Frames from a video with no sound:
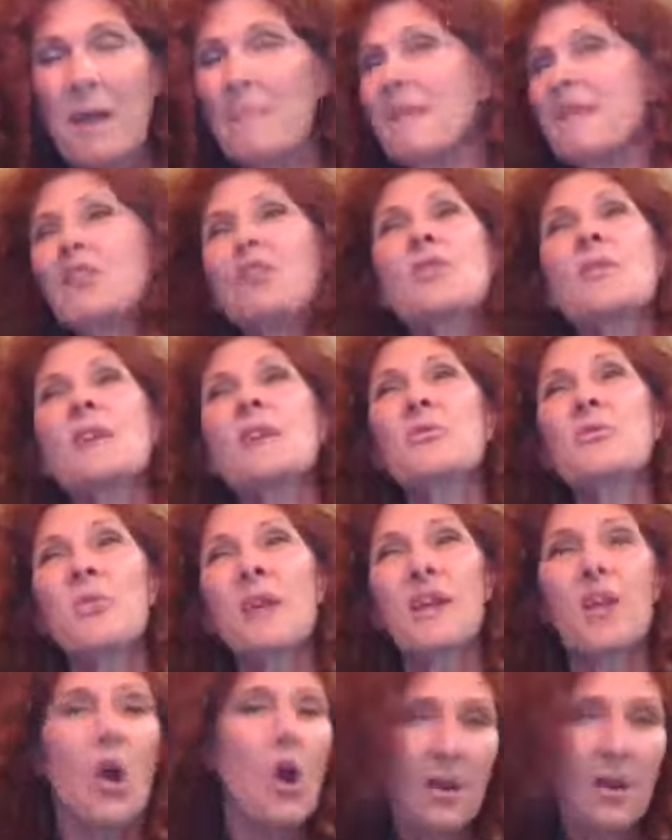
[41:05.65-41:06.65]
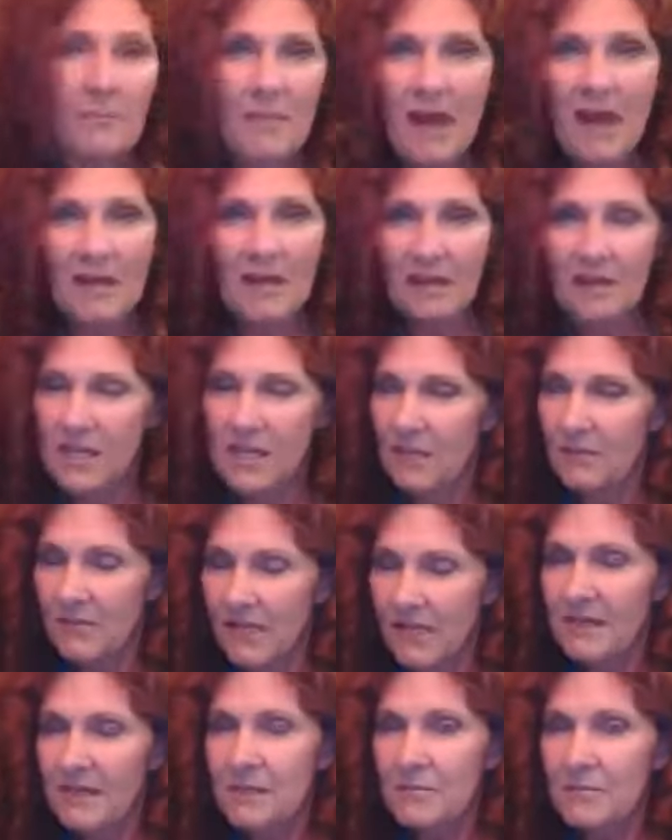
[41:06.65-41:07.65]
I mean, you can read all about lithium.
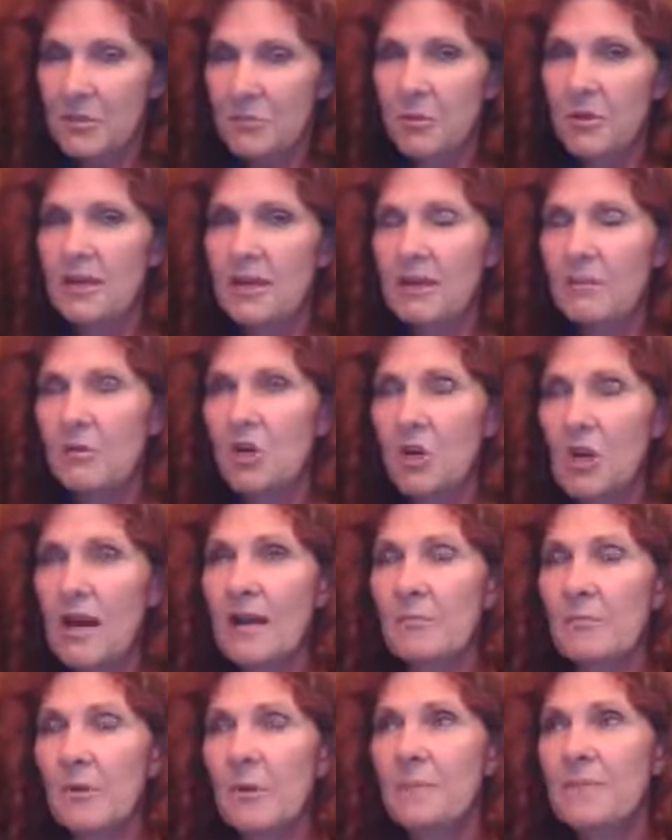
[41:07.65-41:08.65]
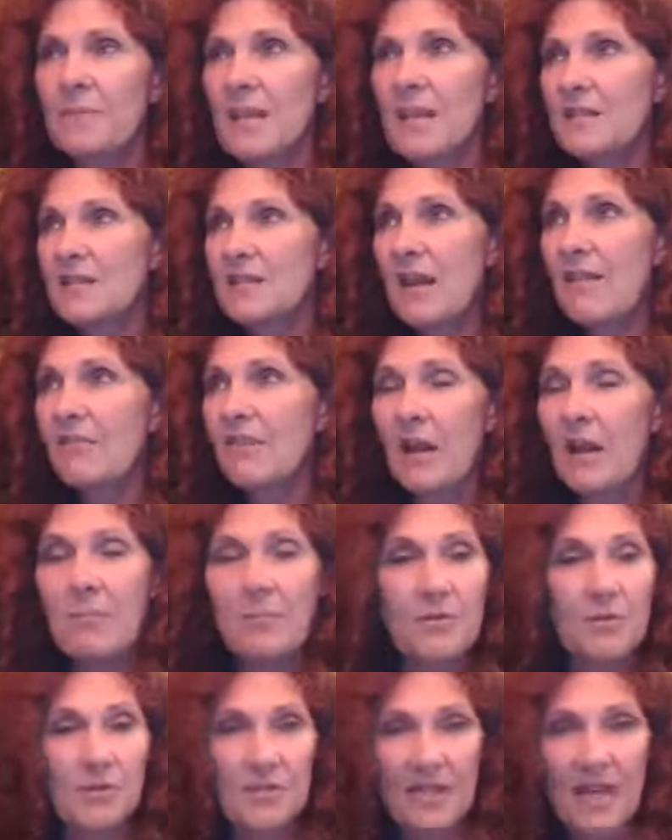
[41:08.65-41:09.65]
Lithium's pretty incredible. Seven
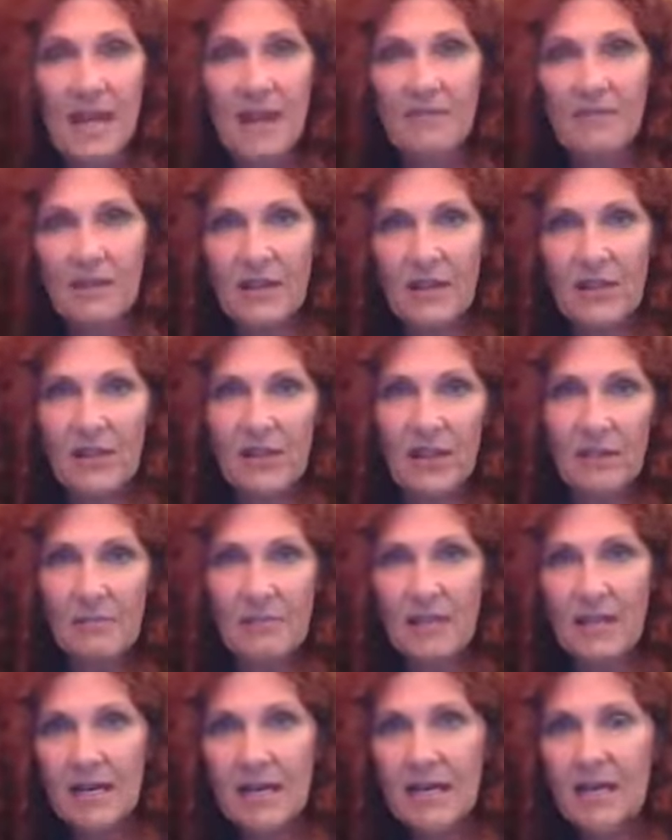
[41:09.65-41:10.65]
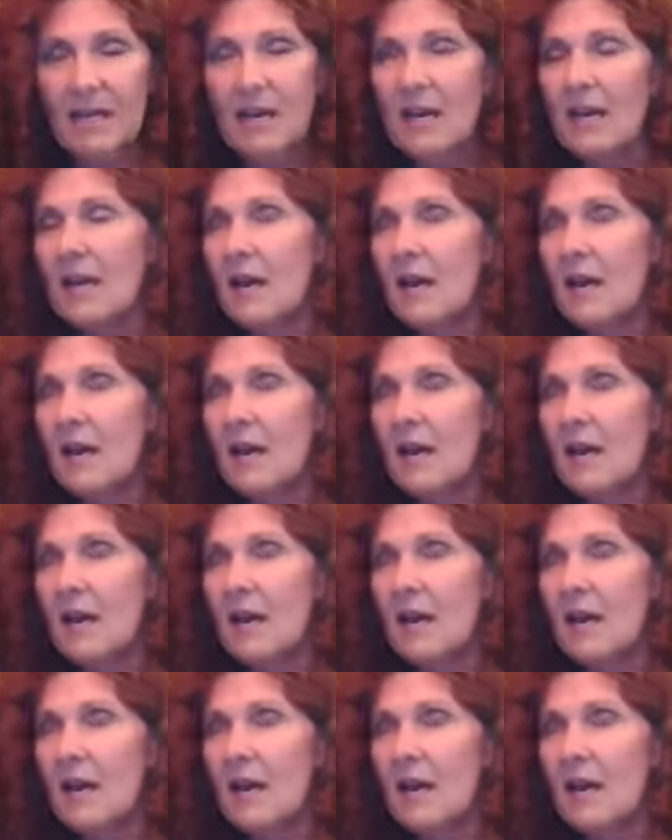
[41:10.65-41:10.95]
Up used to have lithium in it.